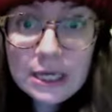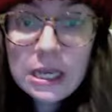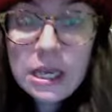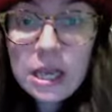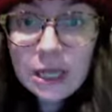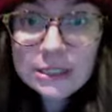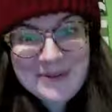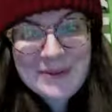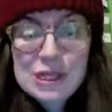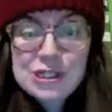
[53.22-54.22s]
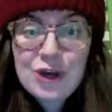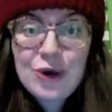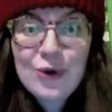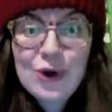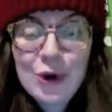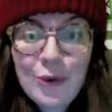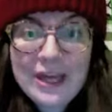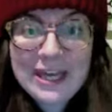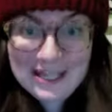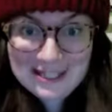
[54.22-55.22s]
nuts. So
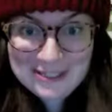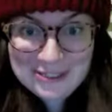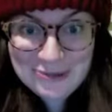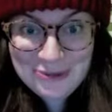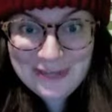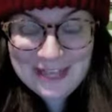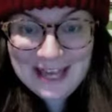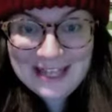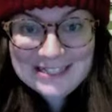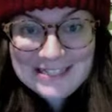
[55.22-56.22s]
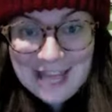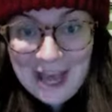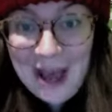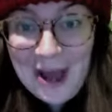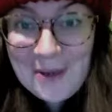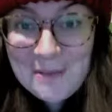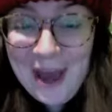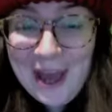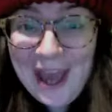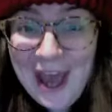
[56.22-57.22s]
going into the weekend, um,
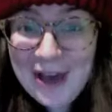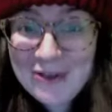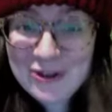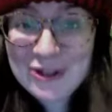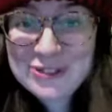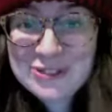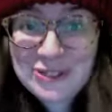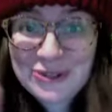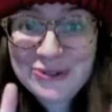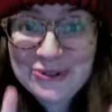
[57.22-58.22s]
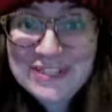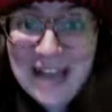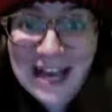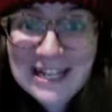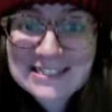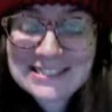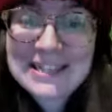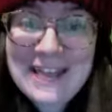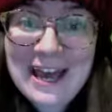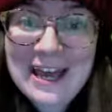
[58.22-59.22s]
I have two tasks
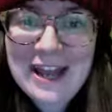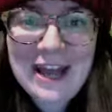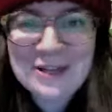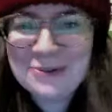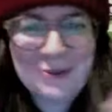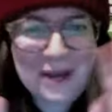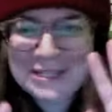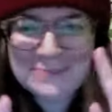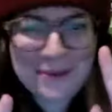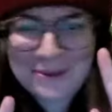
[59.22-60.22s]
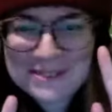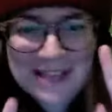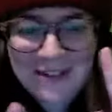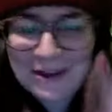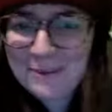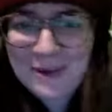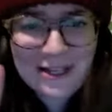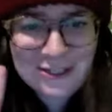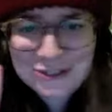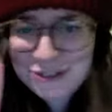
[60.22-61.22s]
that I don't know why I just put up seven, but
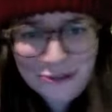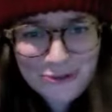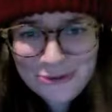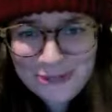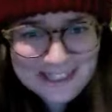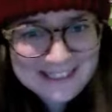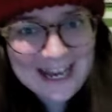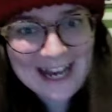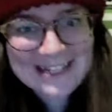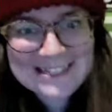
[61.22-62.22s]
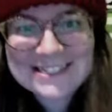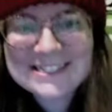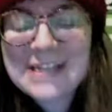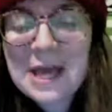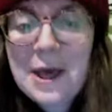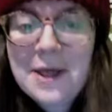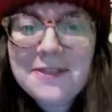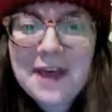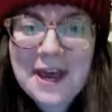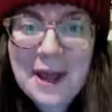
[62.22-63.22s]
two tasks
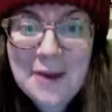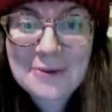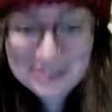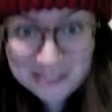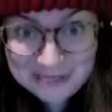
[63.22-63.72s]
that I was just